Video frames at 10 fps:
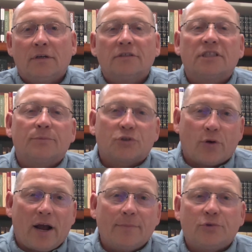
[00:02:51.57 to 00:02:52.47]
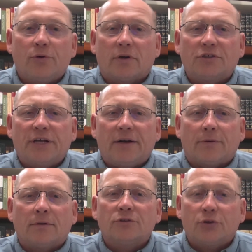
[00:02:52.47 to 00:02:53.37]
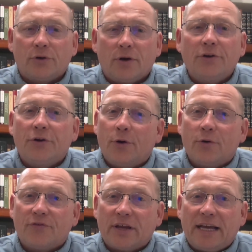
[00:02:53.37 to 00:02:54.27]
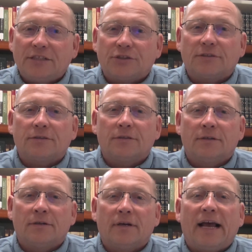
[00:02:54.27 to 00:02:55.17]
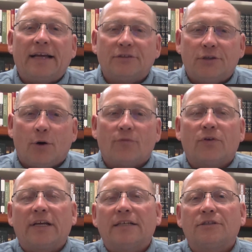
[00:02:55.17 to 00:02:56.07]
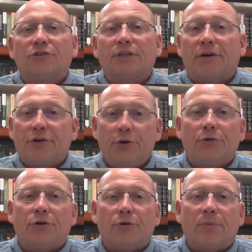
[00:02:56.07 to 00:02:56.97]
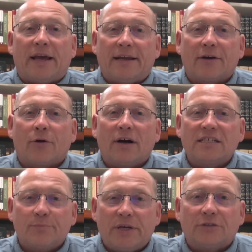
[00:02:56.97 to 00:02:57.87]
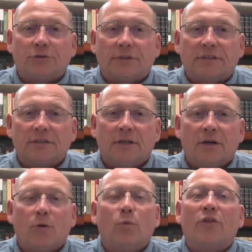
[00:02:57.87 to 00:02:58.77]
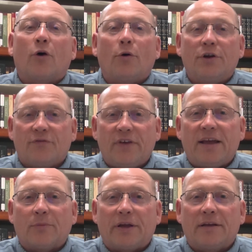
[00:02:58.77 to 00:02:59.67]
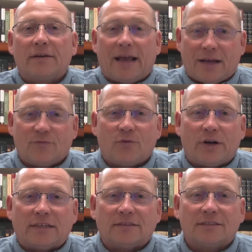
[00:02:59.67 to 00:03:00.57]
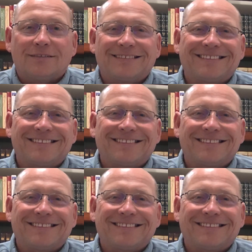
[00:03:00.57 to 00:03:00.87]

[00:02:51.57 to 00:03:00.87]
Subscribe to our channel, turn on your notifications, and don't forget to share YouTube at In Christ Ministries with all your family and friends.